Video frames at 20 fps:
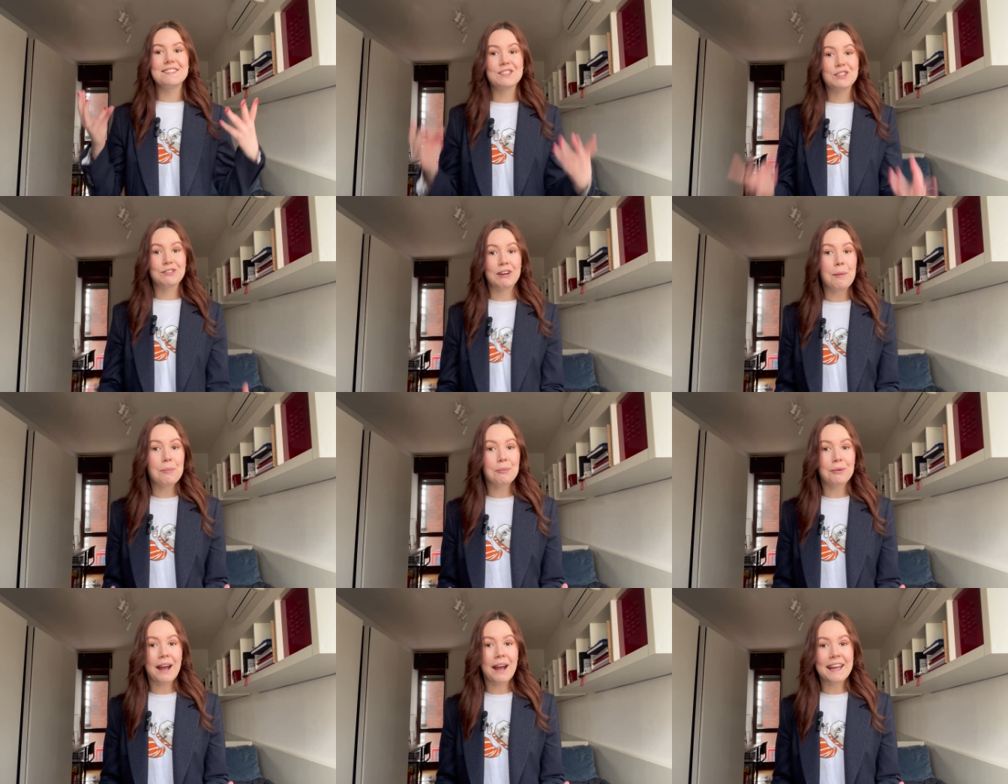
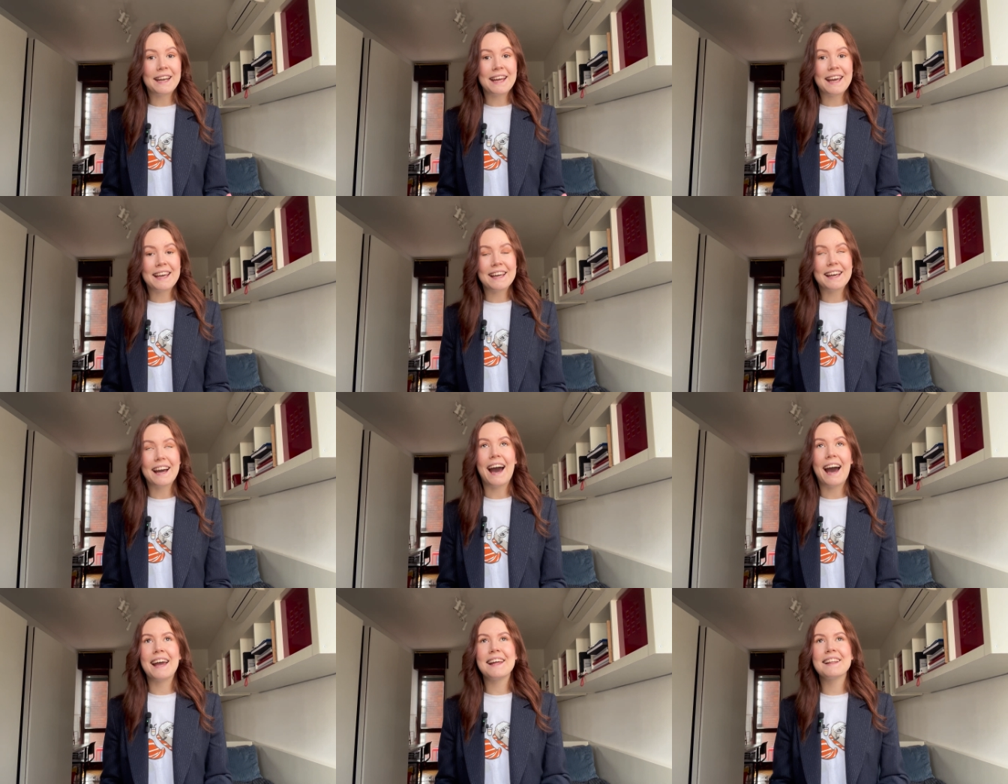
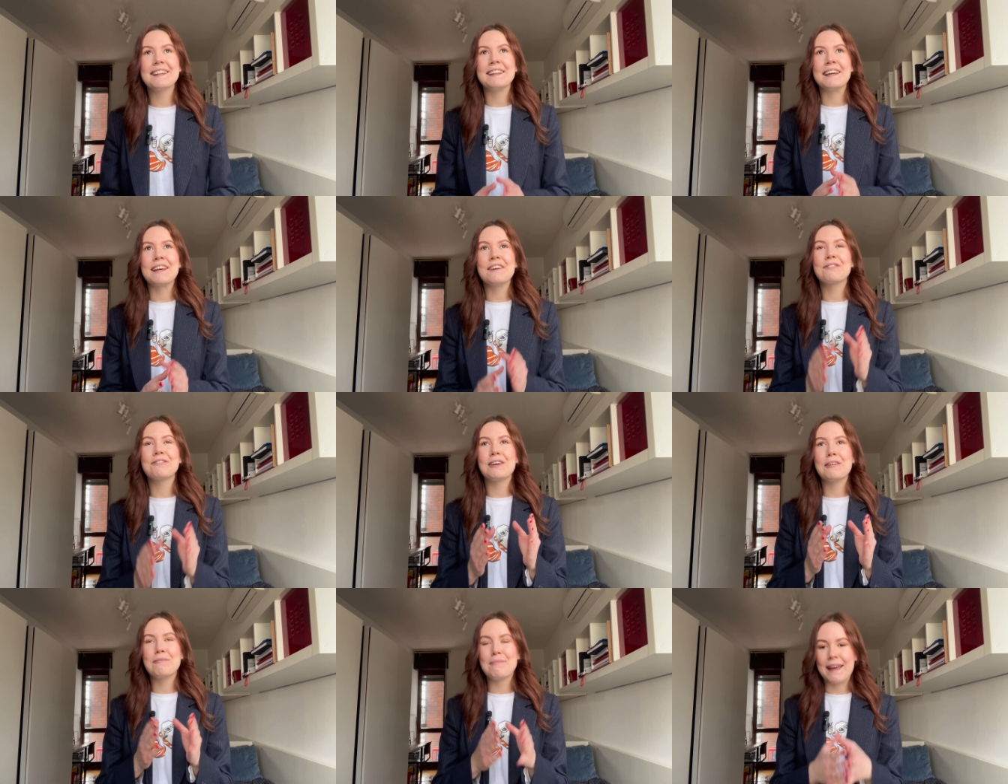Scriptwriting, I
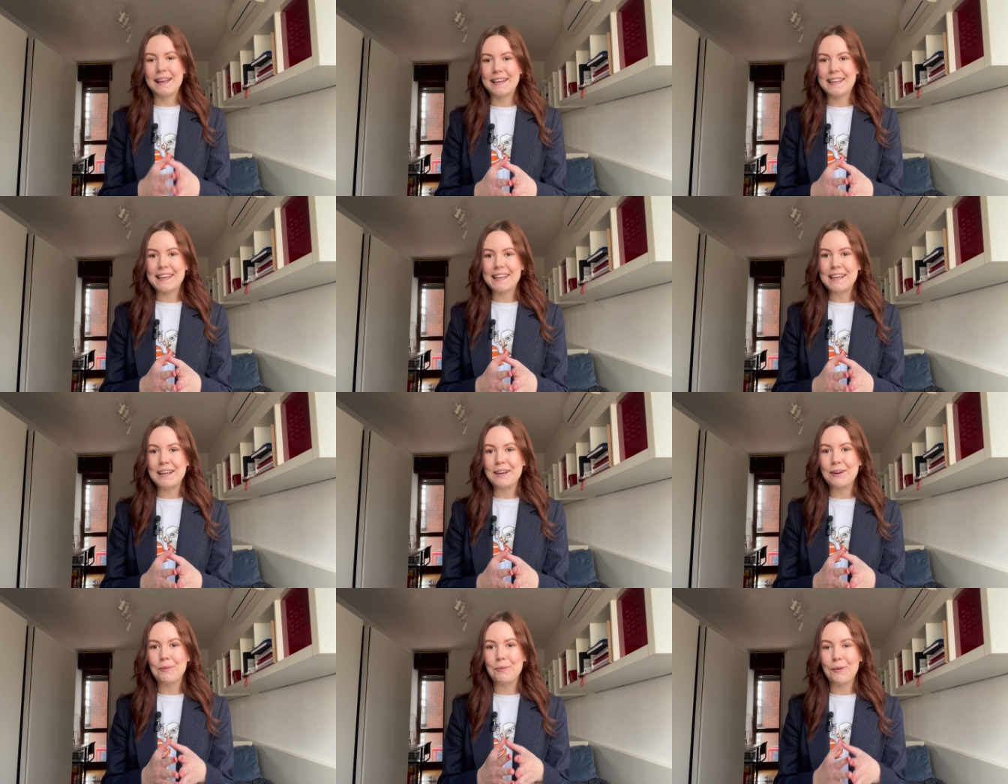think for
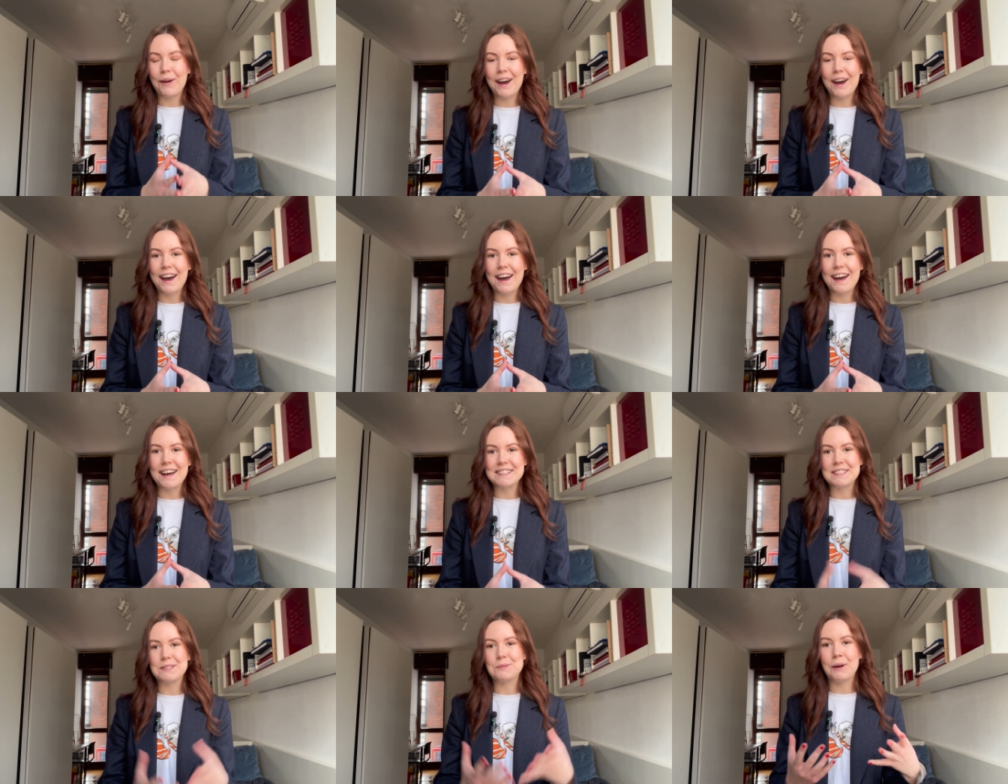many,
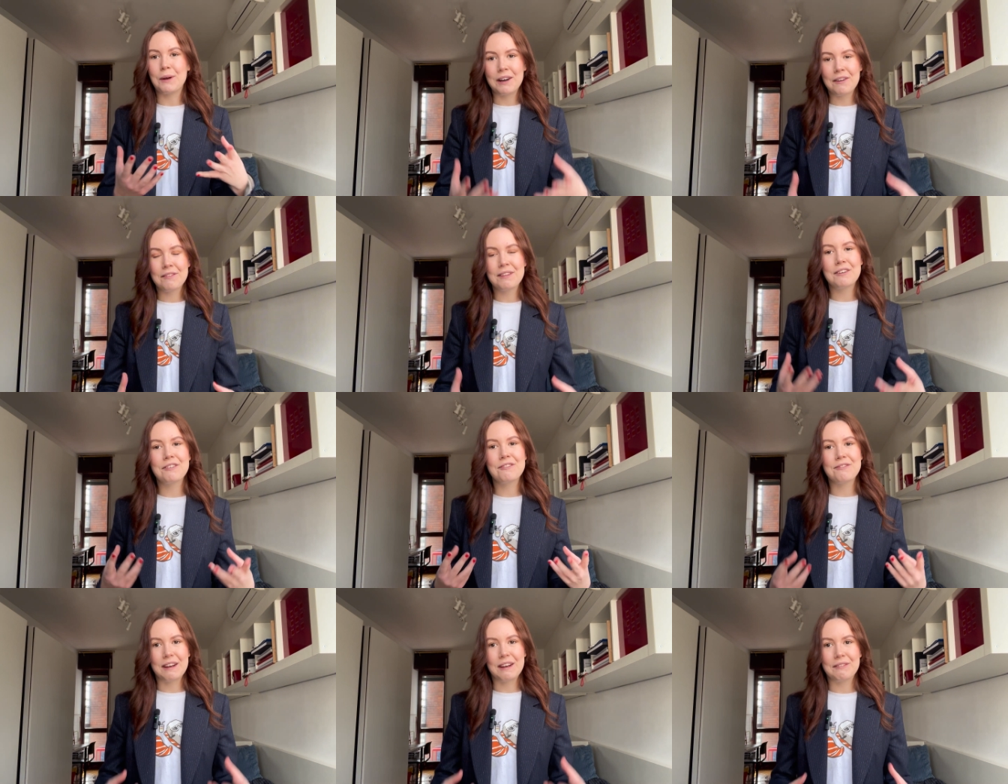was one of
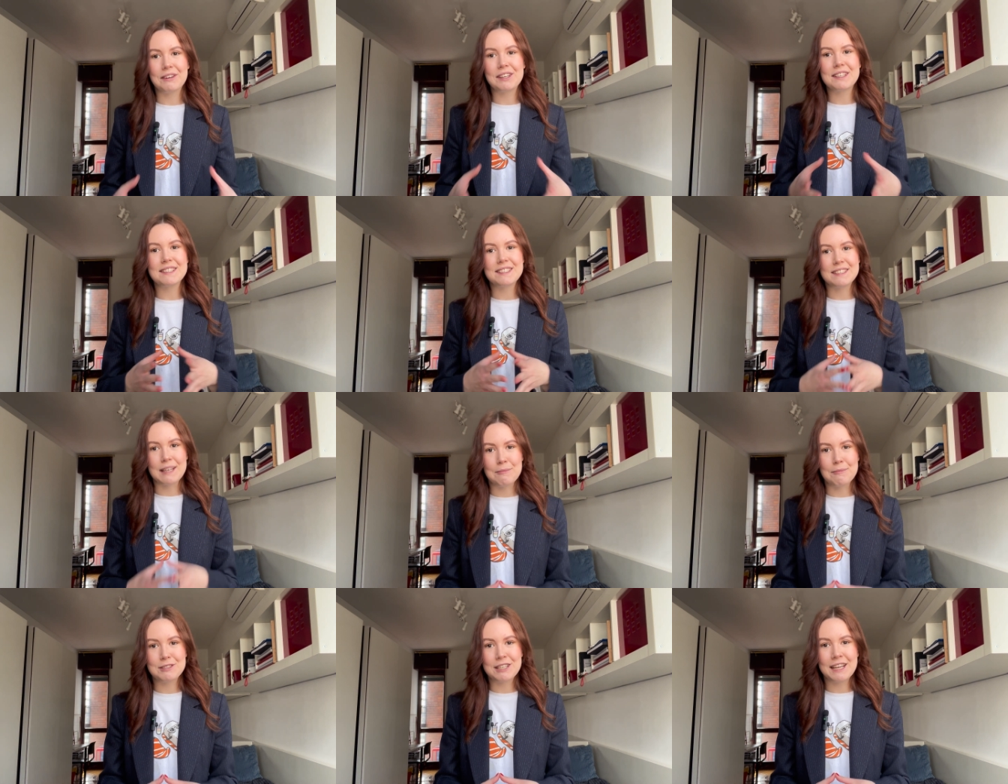their favorite
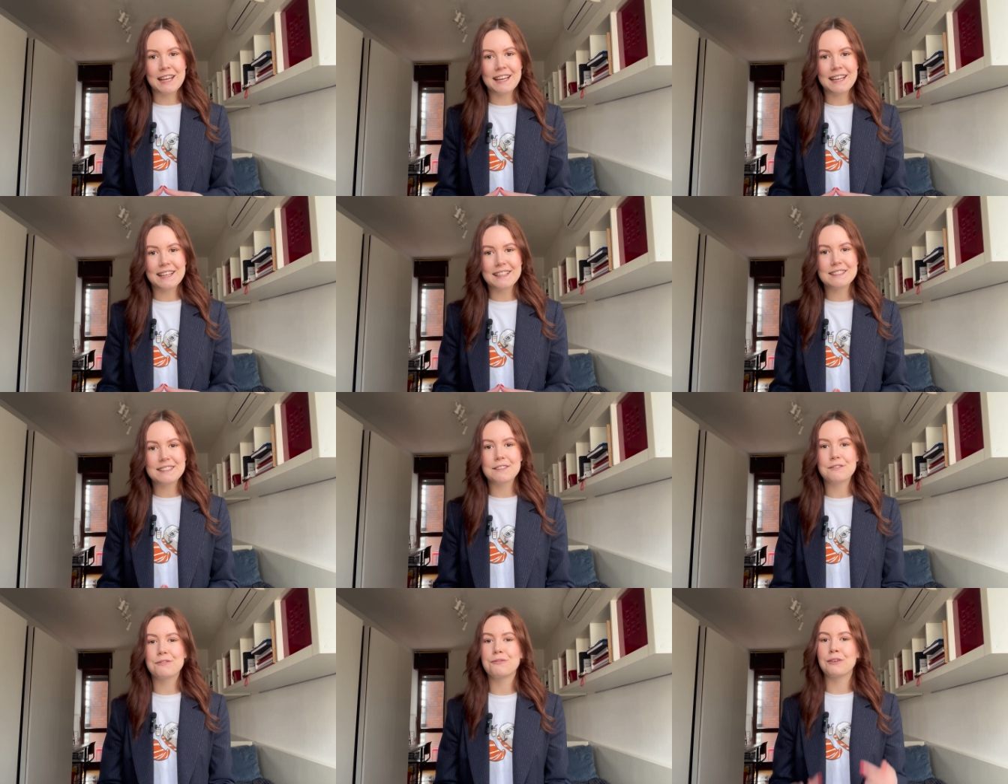
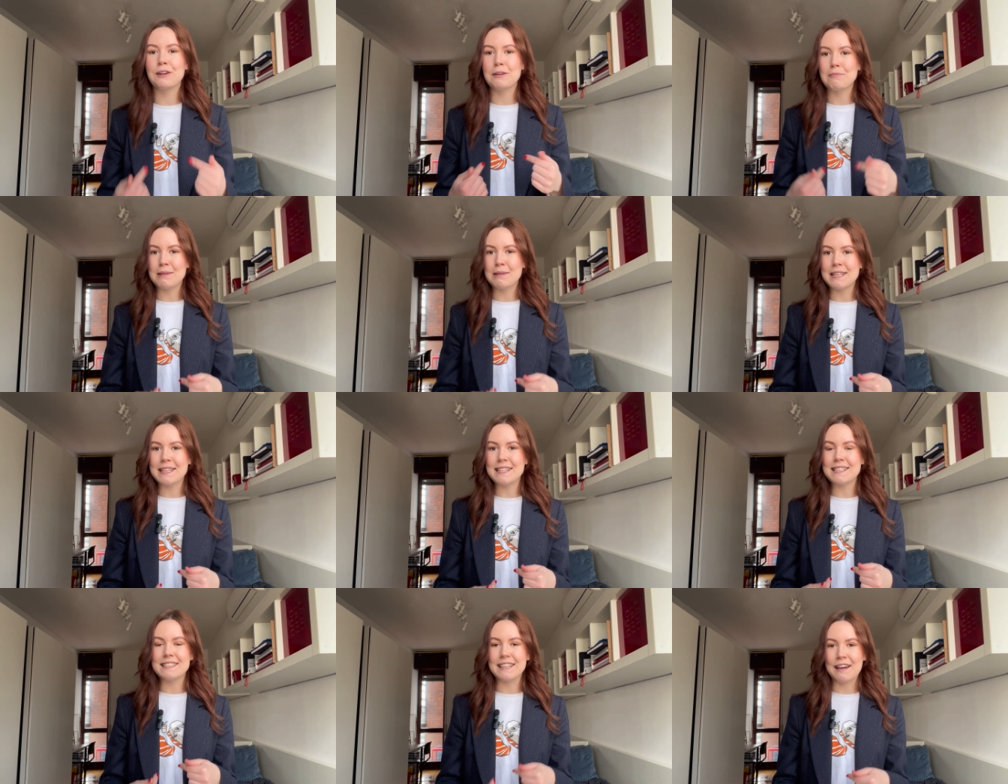subjects. For
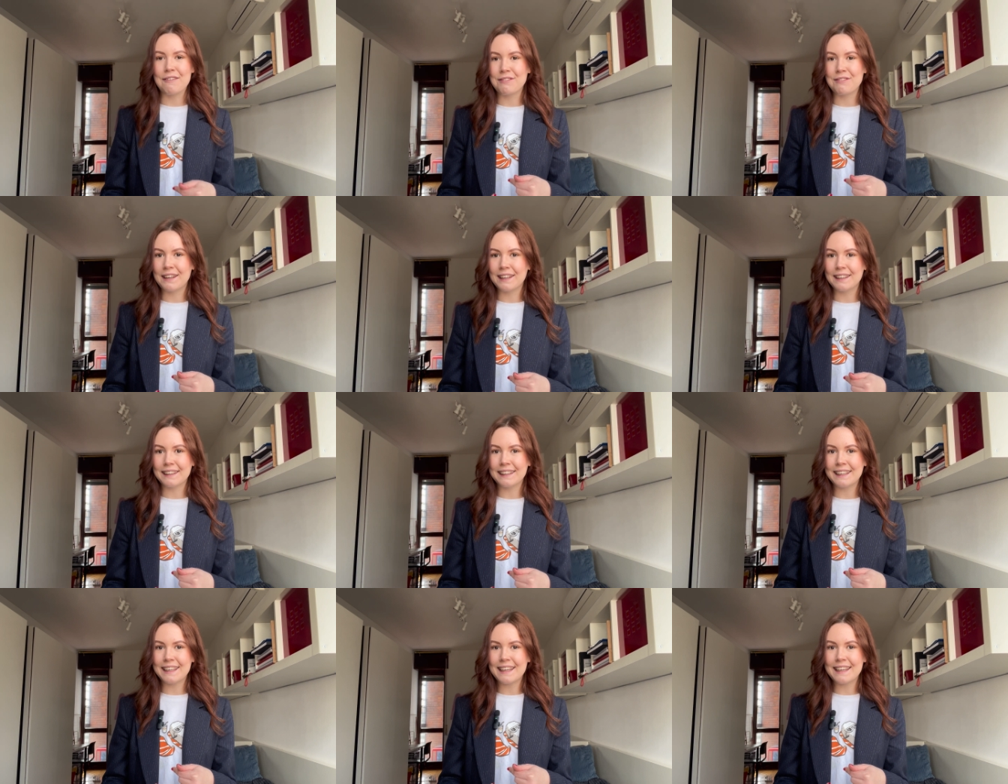me,
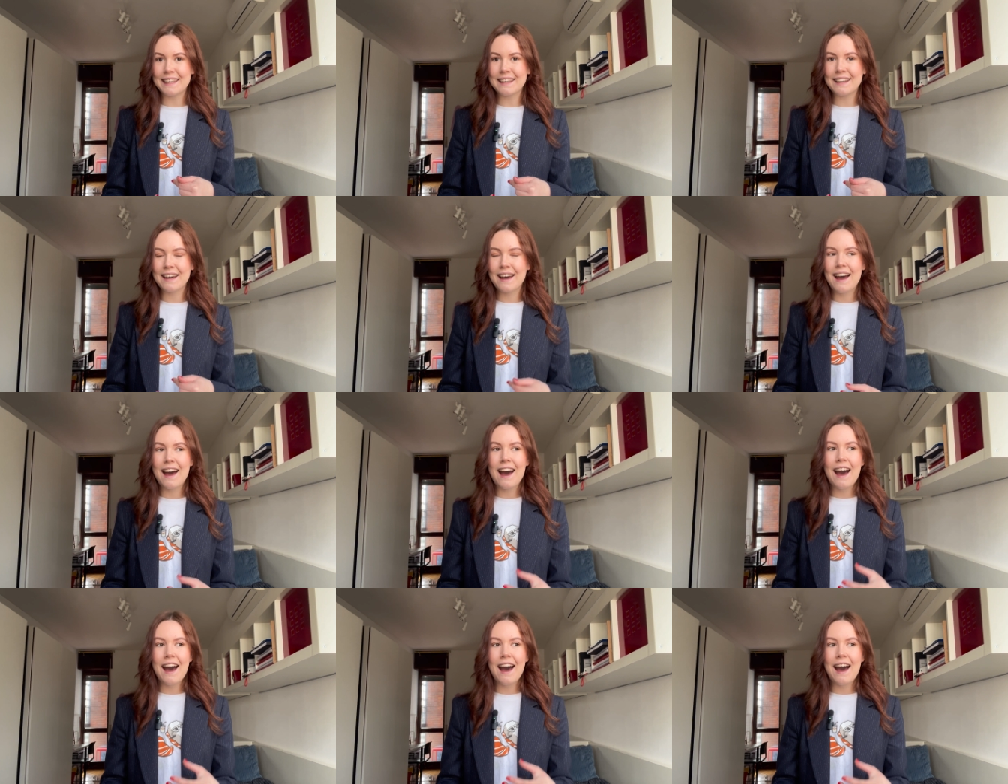definitely.